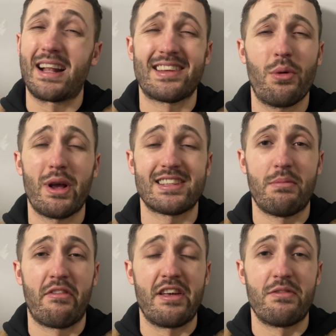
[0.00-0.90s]
I'd say West
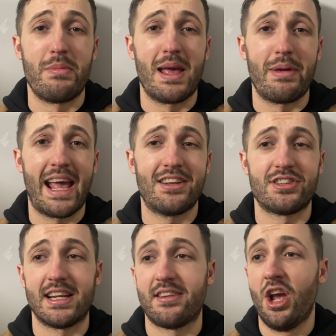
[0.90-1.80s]
Ham have even maybe
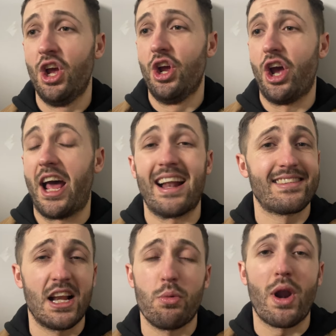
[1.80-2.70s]
edged it. And I'll
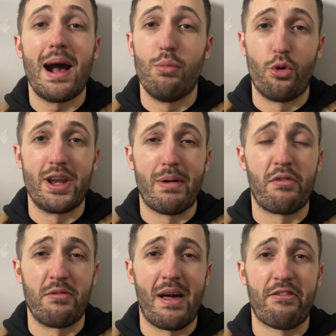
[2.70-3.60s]
tell you what I'm worried
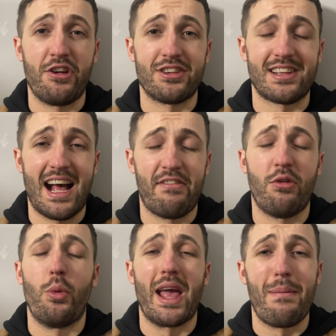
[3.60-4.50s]
about from that first half.
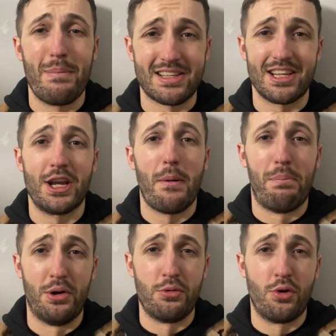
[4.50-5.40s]
We are missing
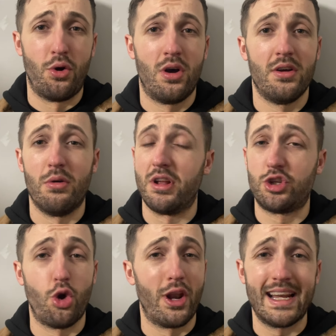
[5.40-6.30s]
Bruno.
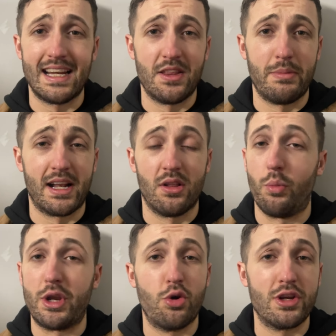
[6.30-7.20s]
Joe Linton in the middle,
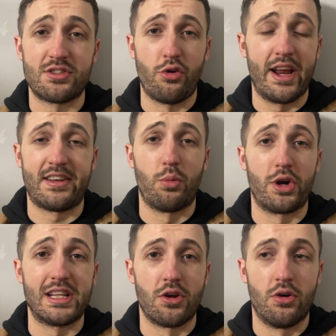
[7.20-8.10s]
we know he's great at what
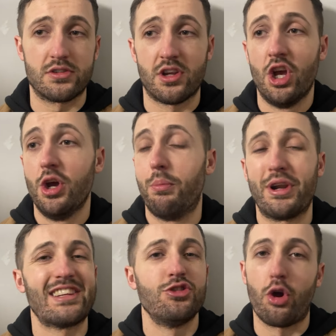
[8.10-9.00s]
he does, but
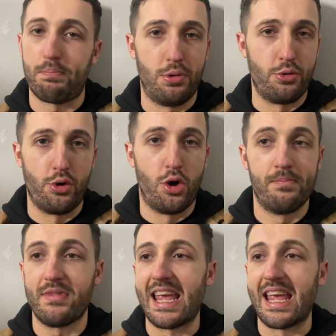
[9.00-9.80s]
he's not Bruno.